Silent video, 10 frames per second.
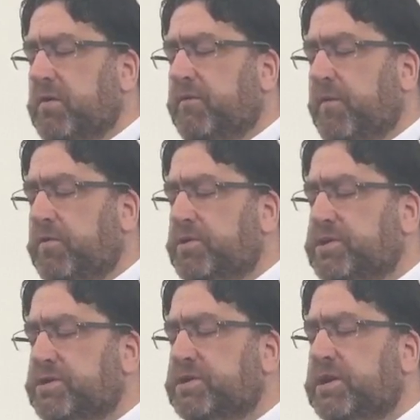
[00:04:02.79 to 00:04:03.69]
focus
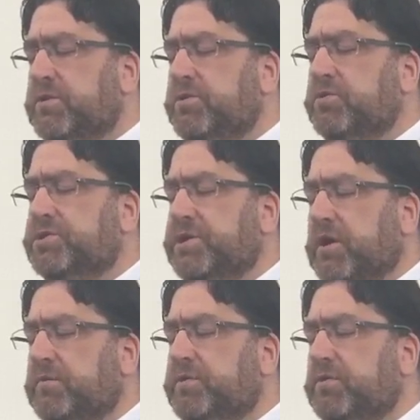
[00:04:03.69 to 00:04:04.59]
us in on
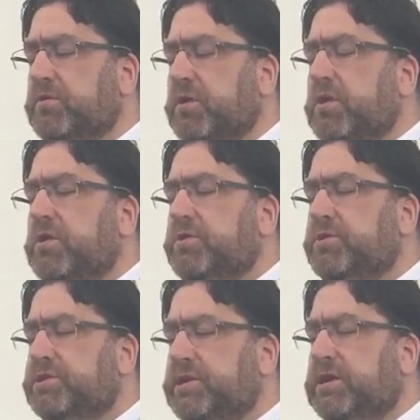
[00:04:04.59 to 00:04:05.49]
yourself to
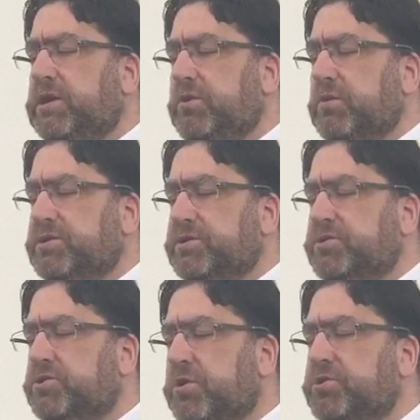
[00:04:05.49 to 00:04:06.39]
seek you as the
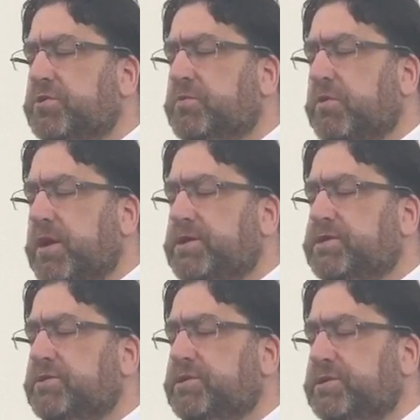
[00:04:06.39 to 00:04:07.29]
church of
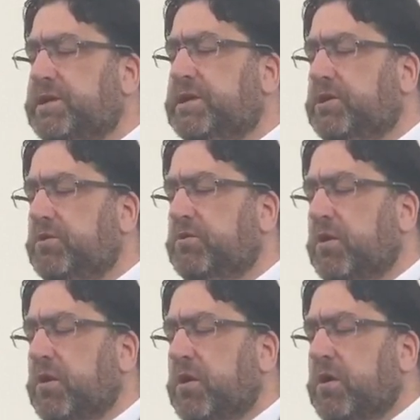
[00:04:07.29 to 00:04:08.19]
Christ, to seek you
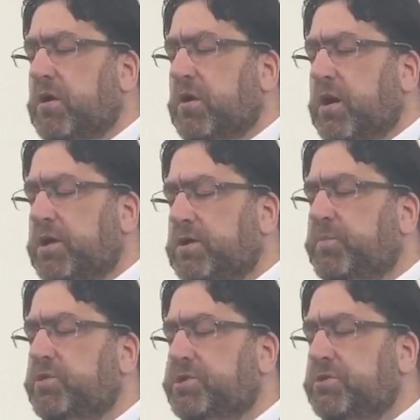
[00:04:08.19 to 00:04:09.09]
and to
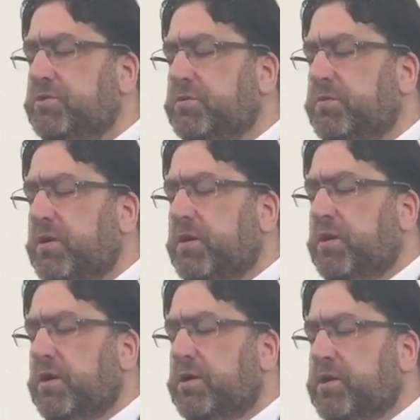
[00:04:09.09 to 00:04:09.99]
put you
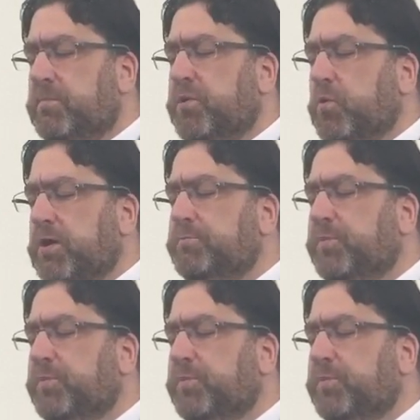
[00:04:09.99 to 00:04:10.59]
at number one